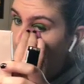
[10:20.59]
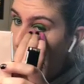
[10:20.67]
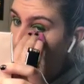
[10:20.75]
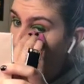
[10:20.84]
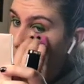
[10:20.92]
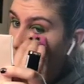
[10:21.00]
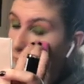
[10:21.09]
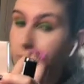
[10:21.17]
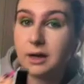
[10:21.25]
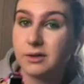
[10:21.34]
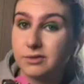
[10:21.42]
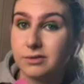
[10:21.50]
I
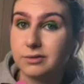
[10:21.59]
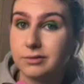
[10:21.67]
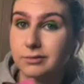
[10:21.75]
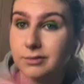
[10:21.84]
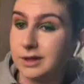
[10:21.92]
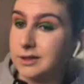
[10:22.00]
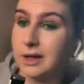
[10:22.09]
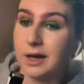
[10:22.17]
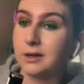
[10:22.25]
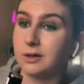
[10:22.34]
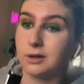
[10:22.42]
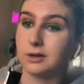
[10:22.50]
love this
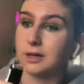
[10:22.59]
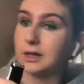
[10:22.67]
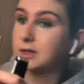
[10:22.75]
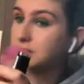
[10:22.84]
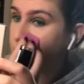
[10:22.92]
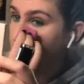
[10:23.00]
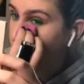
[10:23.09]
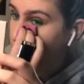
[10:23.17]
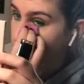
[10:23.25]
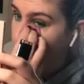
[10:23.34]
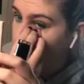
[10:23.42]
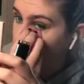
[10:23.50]
eye look. Like, it's so
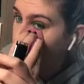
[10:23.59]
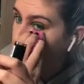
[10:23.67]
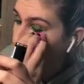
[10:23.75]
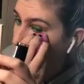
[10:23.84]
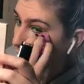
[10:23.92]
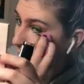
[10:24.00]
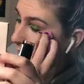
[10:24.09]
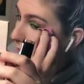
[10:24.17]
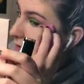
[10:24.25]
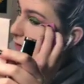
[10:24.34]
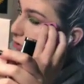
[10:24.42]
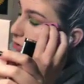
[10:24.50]
simple, but it
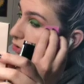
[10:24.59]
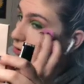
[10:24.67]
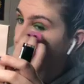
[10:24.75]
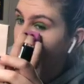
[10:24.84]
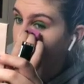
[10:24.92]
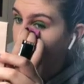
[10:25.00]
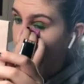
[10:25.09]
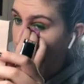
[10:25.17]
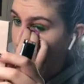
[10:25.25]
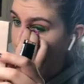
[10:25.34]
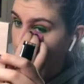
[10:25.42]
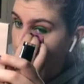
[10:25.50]
looks
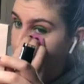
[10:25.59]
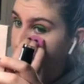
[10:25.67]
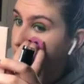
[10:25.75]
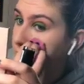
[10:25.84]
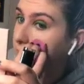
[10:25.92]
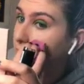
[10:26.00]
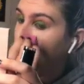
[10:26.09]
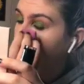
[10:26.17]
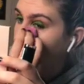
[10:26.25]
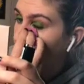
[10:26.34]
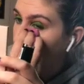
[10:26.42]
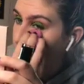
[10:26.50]
crazy good.
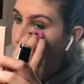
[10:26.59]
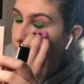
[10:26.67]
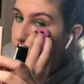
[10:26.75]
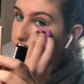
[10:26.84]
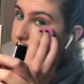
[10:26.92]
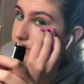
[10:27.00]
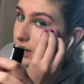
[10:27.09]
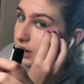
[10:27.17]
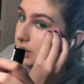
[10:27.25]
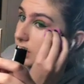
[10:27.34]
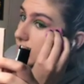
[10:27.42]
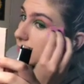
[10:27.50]
I feel
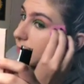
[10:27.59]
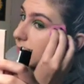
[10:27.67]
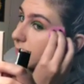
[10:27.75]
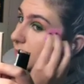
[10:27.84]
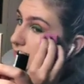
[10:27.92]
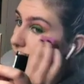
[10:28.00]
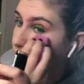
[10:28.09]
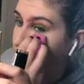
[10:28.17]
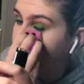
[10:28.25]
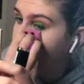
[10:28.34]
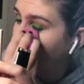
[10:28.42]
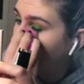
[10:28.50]
very good about myself
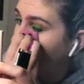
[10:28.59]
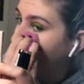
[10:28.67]
right now.